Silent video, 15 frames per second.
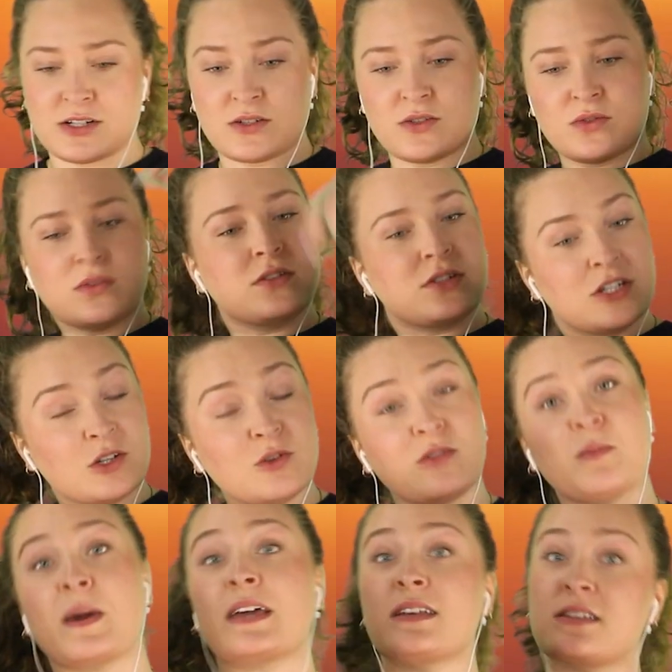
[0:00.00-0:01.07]
Do you
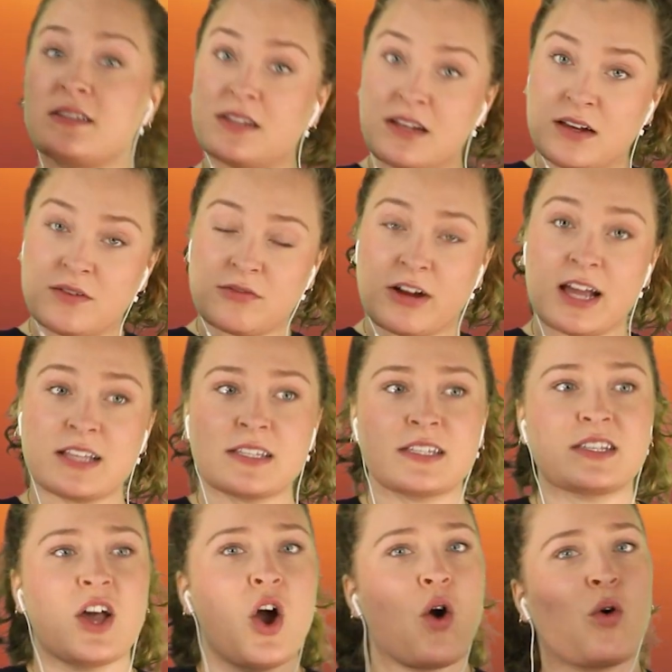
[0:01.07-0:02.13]
toothpaste
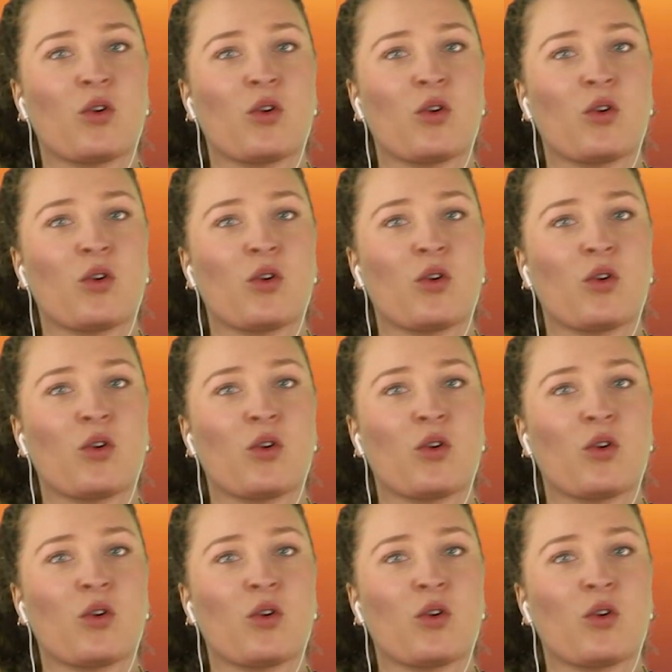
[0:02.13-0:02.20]
rinse?